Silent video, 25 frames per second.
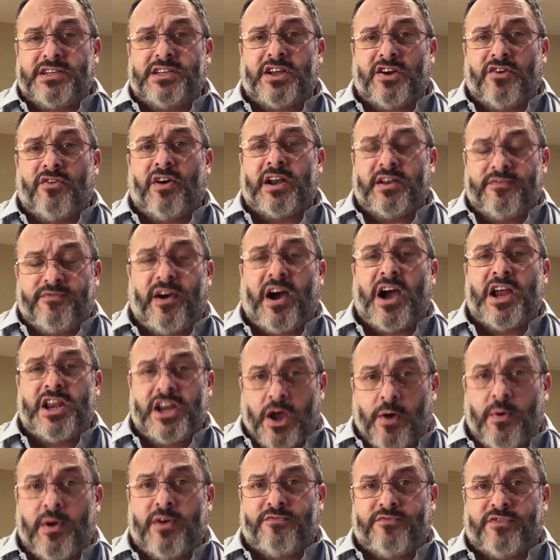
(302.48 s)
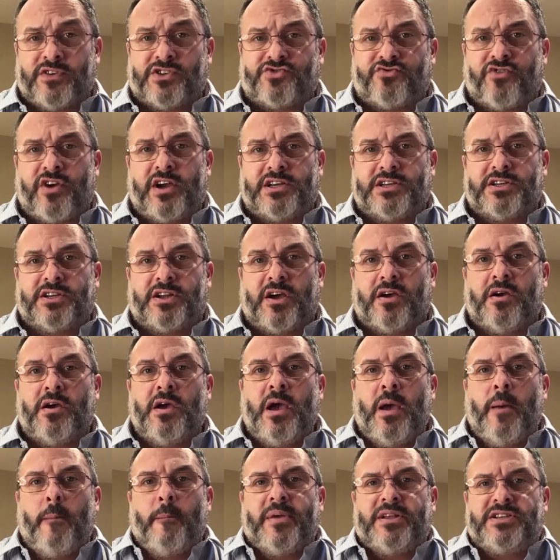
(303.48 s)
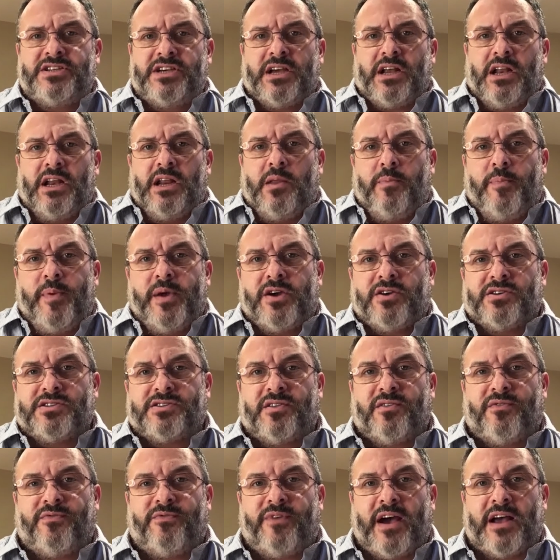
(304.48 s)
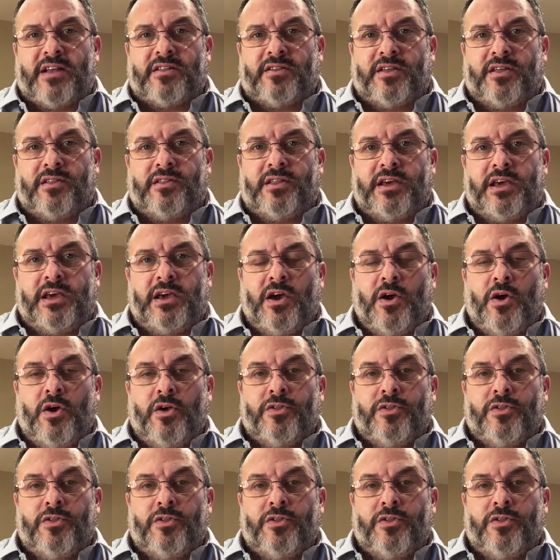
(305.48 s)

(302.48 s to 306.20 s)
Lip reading: her. And in fact, I know it frustrated her, particularly because of the fact that the